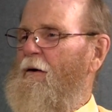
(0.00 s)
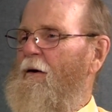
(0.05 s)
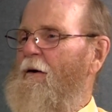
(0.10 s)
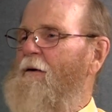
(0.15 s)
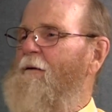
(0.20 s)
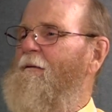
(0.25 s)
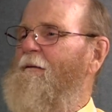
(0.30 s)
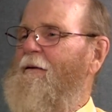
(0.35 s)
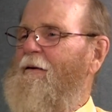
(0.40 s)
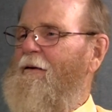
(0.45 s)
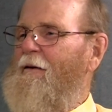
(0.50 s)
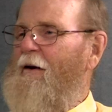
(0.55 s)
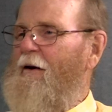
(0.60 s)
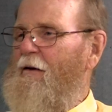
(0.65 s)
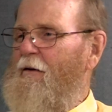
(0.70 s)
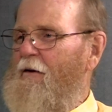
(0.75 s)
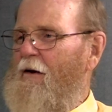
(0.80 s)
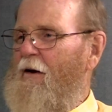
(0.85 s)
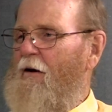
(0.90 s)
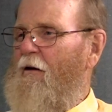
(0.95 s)
Indian
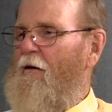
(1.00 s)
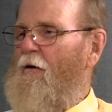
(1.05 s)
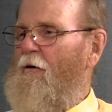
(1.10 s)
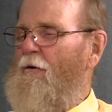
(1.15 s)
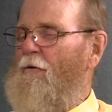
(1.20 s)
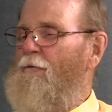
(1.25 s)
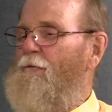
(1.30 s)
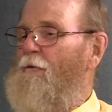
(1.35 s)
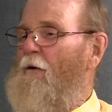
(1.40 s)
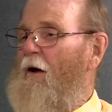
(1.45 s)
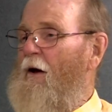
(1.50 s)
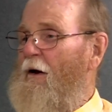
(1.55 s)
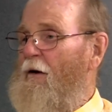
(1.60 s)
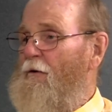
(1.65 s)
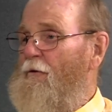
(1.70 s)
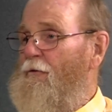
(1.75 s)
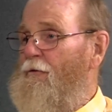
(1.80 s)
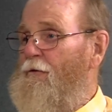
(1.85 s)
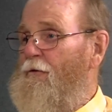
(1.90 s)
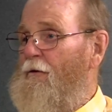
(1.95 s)
uh,
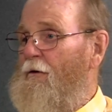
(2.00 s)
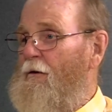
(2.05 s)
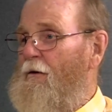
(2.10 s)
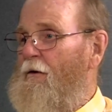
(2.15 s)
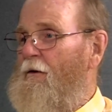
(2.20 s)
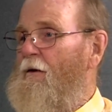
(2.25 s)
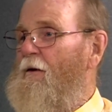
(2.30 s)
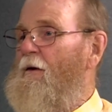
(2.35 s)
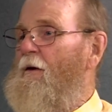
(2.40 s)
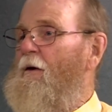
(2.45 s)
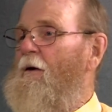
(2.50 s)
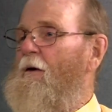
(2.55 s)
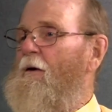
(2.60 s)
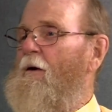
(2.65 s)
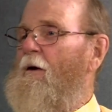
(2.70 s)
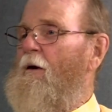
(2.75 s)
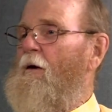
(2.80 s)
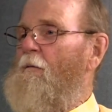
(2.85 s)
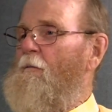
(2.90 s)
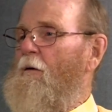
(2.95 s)
artifacts. Mm
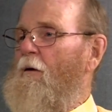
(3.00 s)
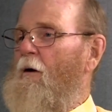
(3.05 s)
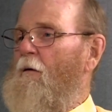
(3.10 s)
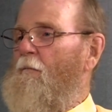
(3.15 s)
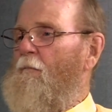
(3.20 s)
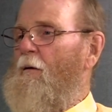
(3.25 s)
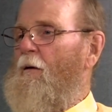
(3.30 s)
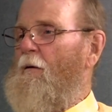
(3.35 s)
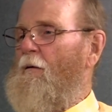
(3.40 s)
-hmm.